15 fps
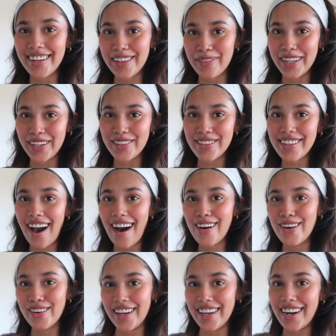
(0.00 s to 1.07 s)
tomatoes are
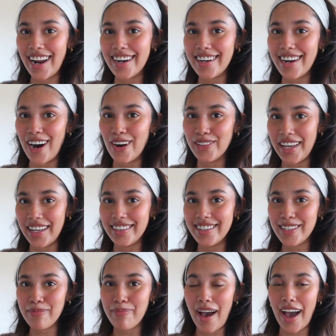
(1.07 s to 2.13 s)
cooking right now. They're in
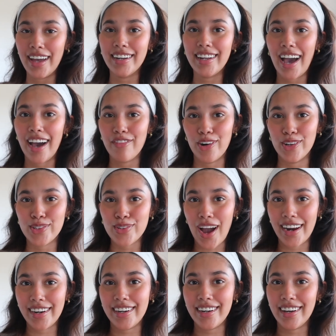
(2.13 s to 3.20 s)
this pan. I've also
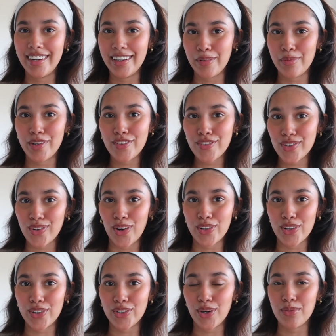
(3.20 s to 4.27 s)
added a little bit of salt
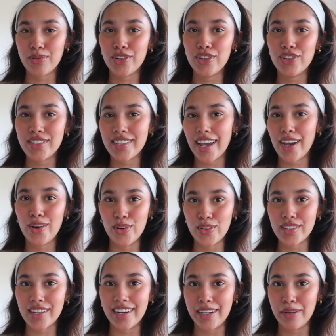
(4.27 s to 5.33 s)
on top, so it just like
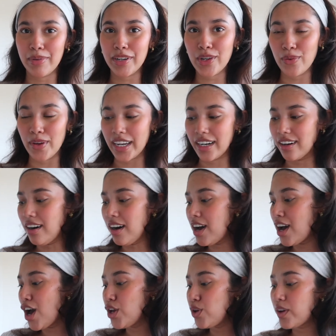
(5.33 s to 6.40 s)
cooks a little bit quicker.
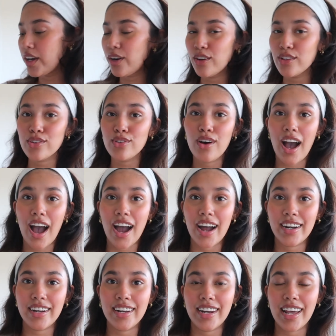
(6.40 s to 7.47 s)
You can also
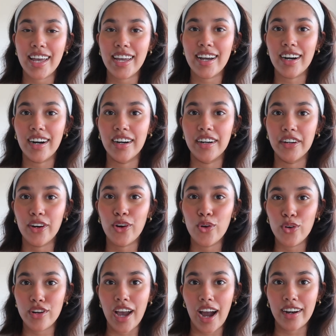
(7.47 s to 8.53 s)
add like
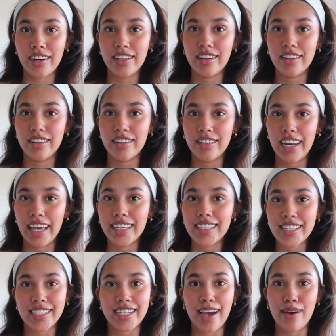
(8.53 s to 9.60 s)
coriander, like
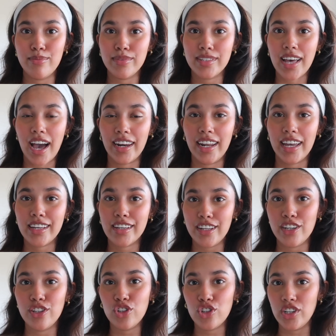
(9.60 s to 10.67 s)
stems, and like
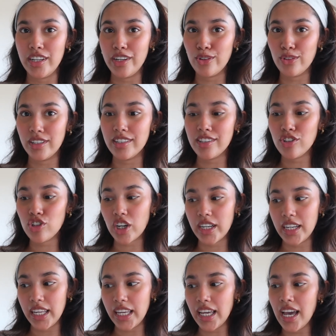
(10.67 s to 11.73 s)
green chili to this
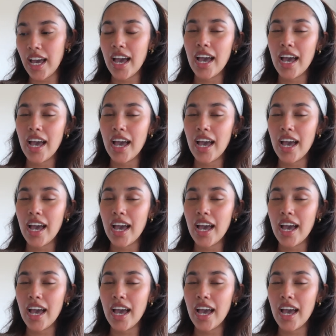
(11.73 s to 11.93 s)
chutney,